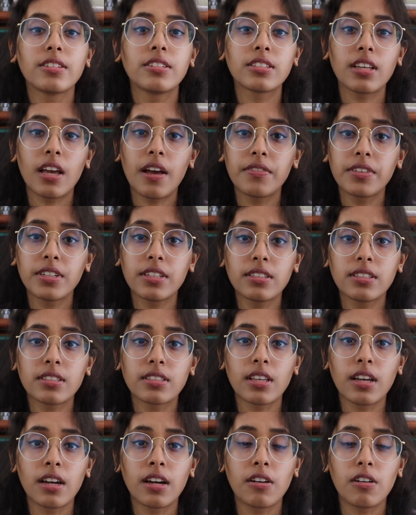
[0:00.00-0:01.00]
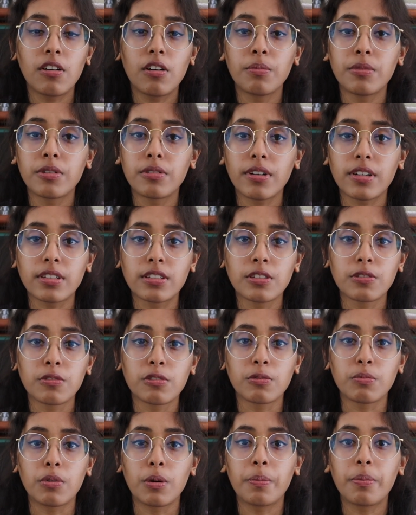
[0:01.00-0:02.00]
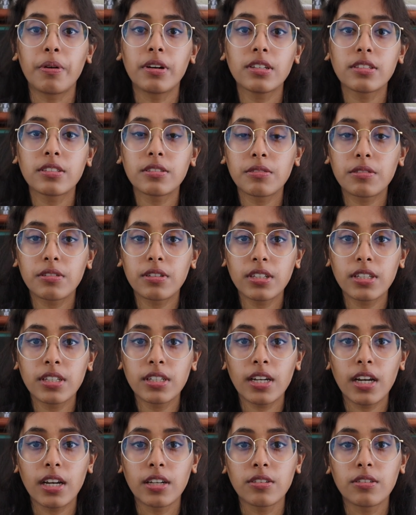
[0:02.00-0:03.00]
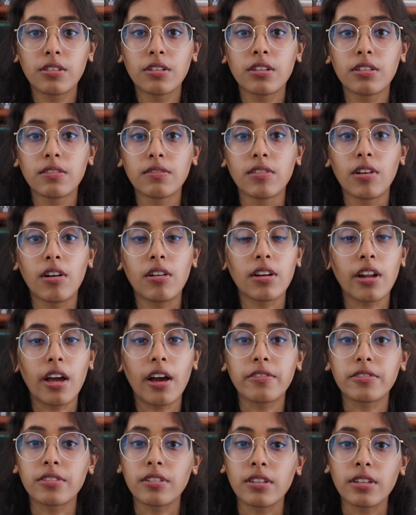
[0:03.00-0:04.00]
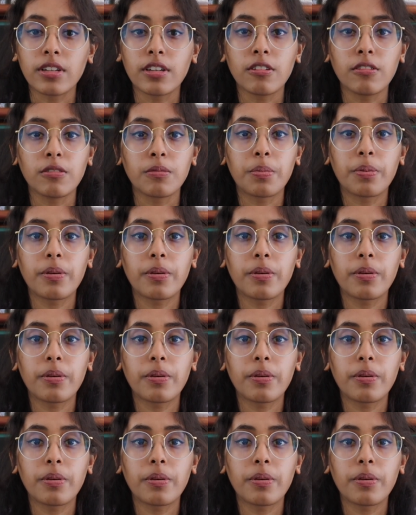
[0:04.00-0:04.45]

There's evidence that Homo erectus was more predatory and could have gone after and killed